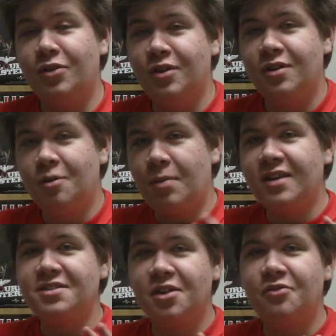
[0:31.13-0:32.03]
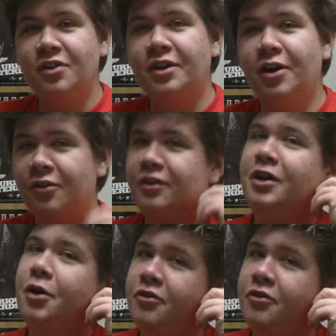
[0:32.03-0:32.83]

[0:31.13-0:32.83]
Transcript: the, the best of VidCon video,